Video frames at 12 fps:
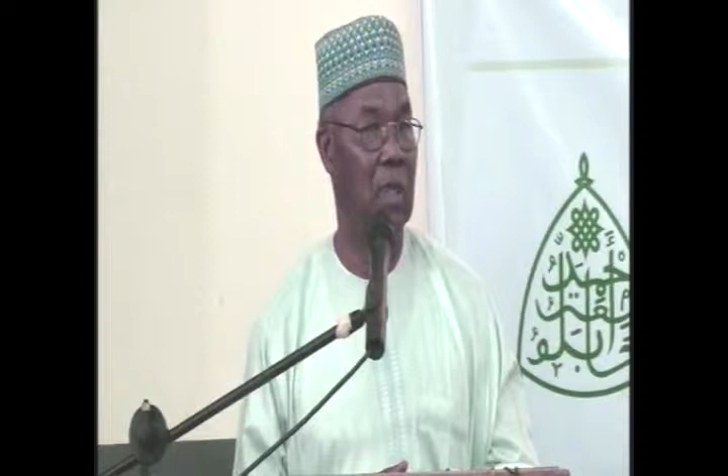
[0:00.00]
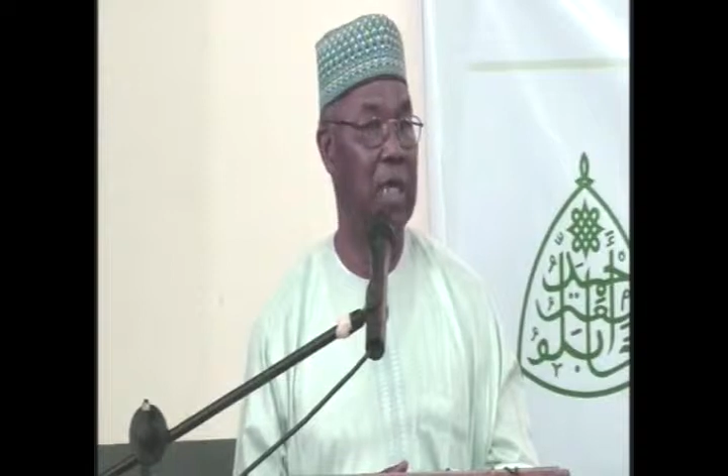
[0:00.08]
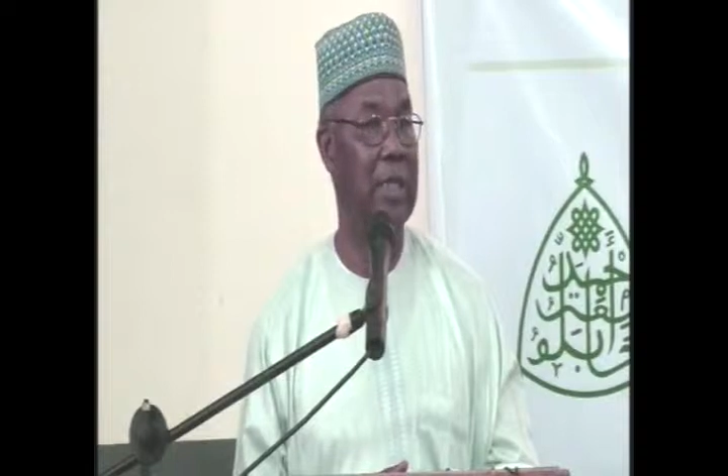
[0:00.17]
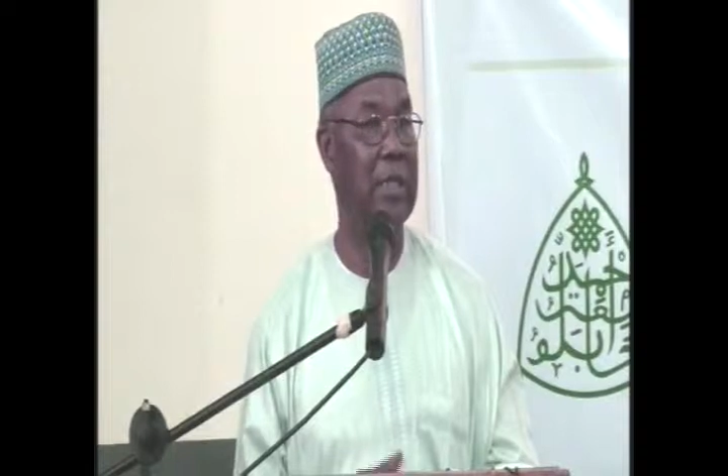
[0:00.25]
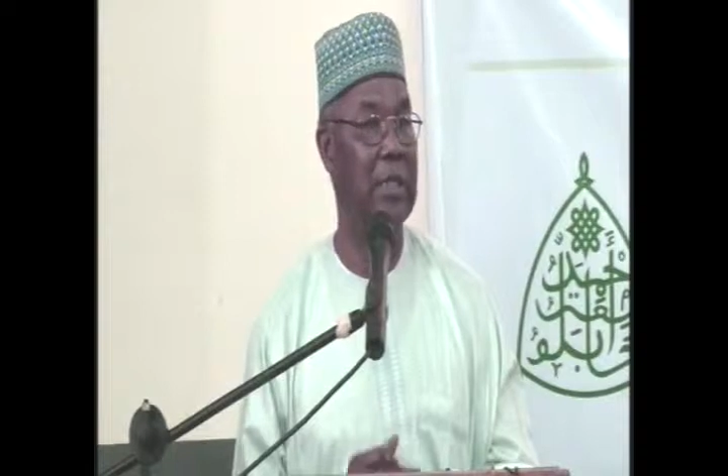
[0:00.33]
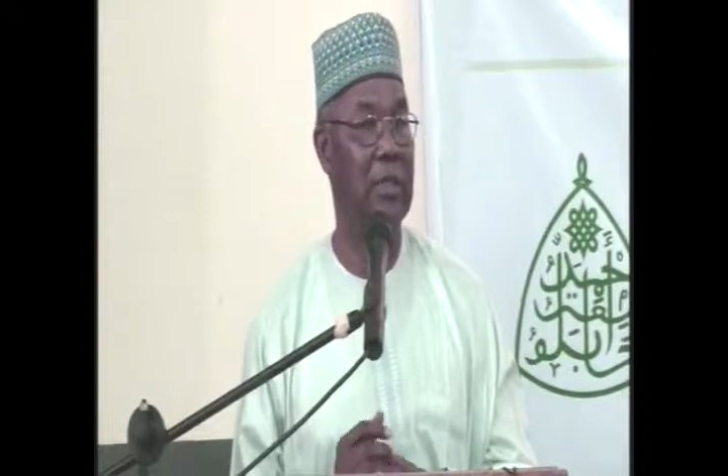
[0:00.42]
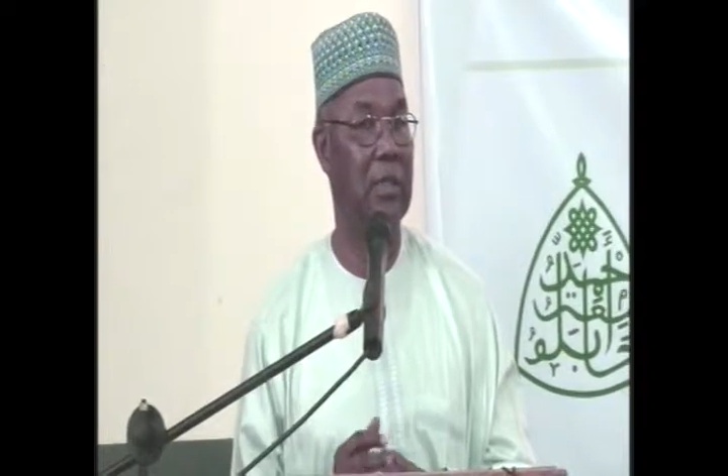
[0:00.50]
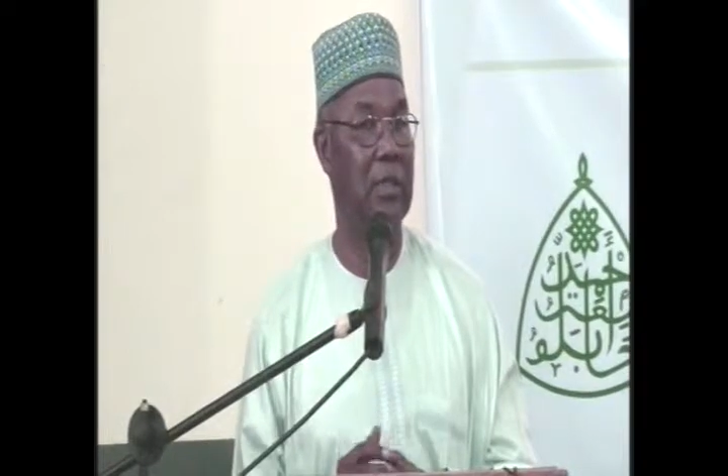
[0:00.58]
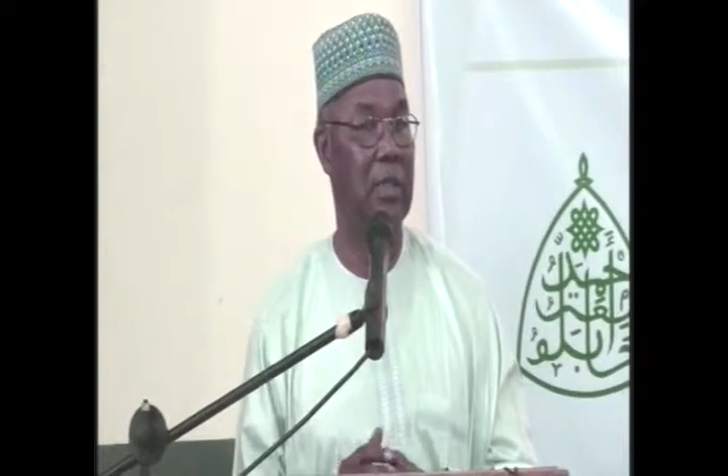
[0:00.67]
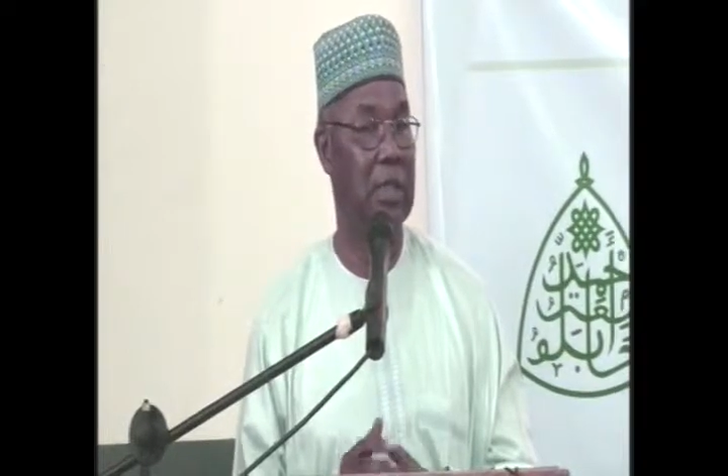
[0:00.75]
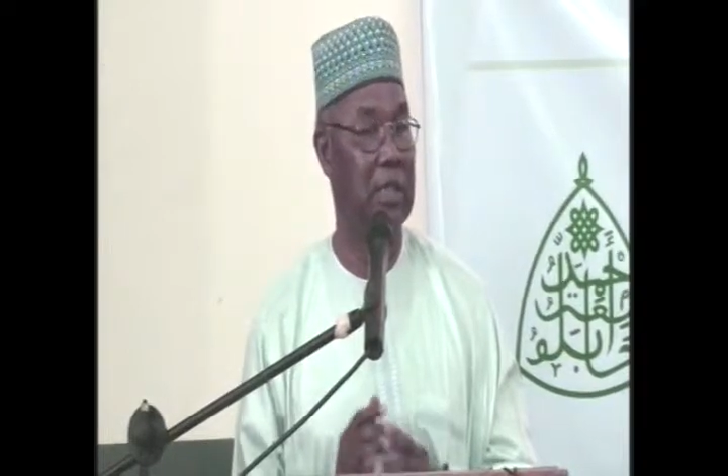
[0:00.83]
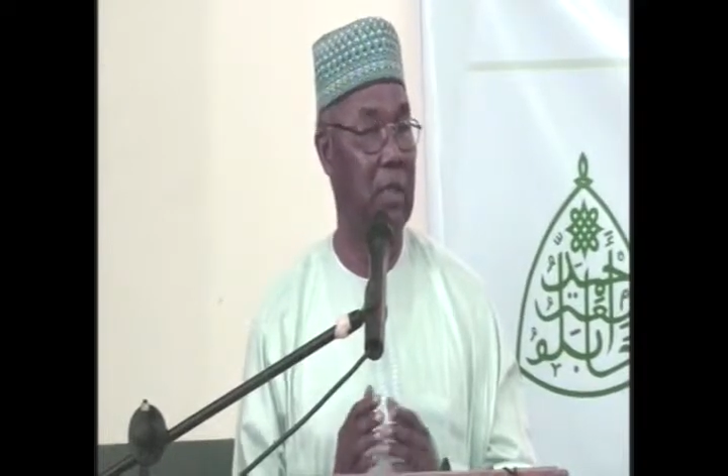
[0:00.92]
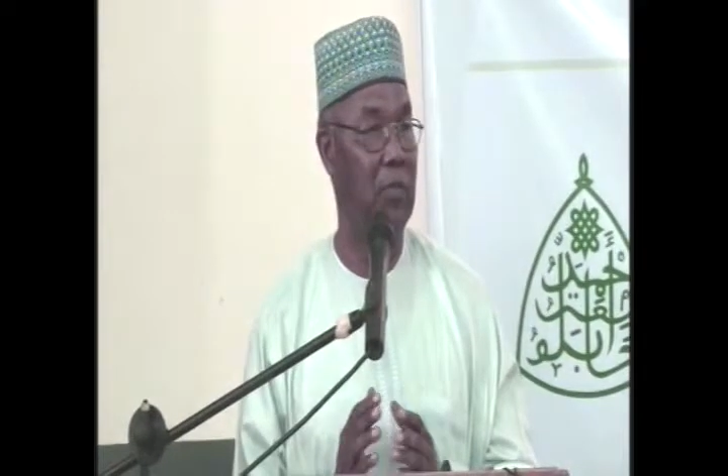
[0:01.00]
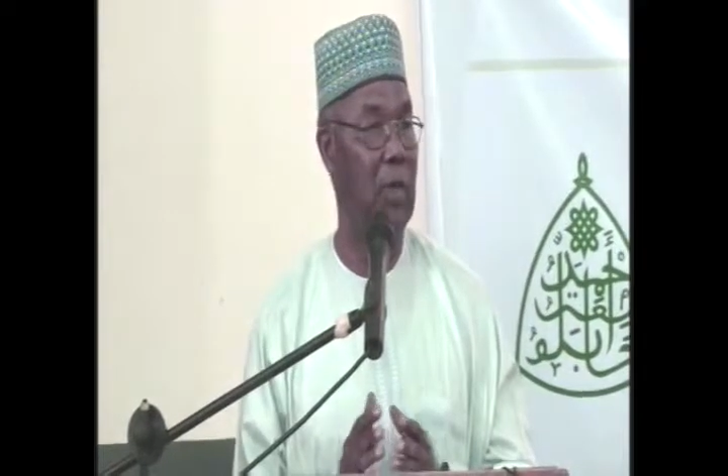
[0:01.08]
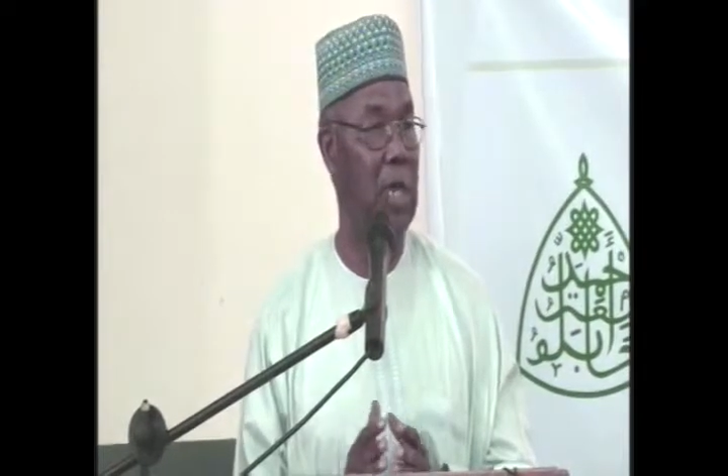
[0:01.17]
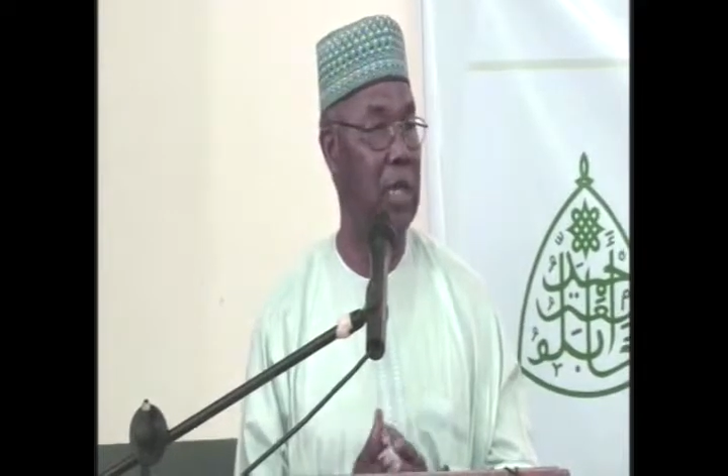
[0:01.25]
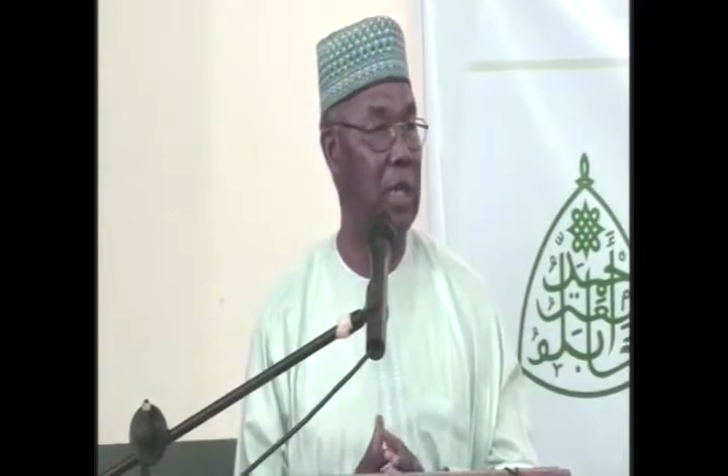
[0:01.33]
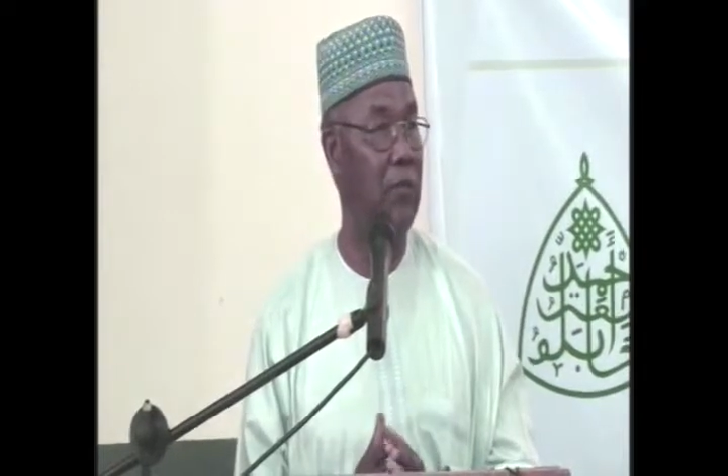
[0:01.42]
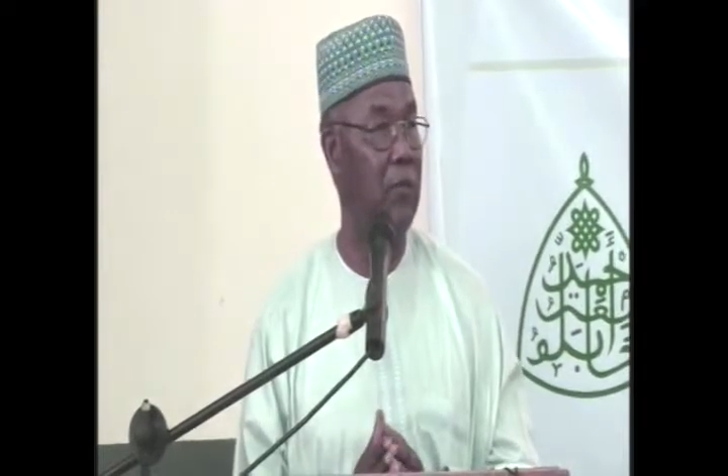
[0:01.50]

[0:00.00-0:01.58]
And this example I gave